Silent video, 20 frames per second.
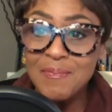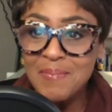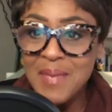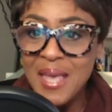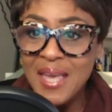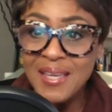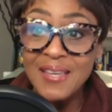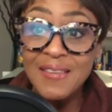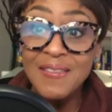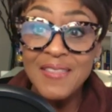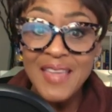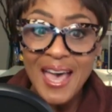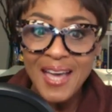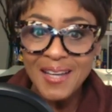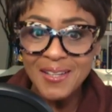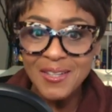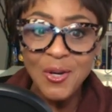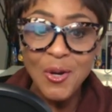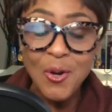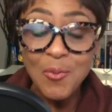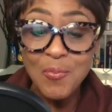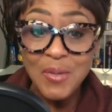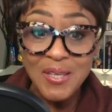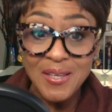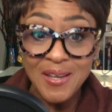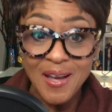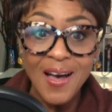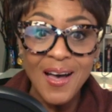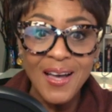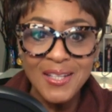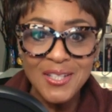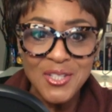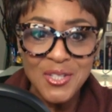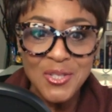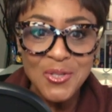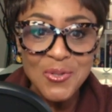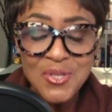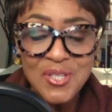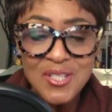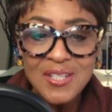making that go beyond
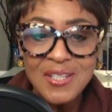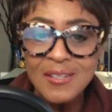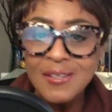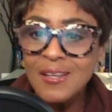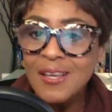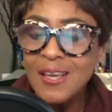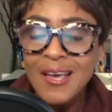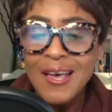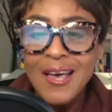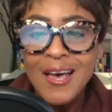Houston.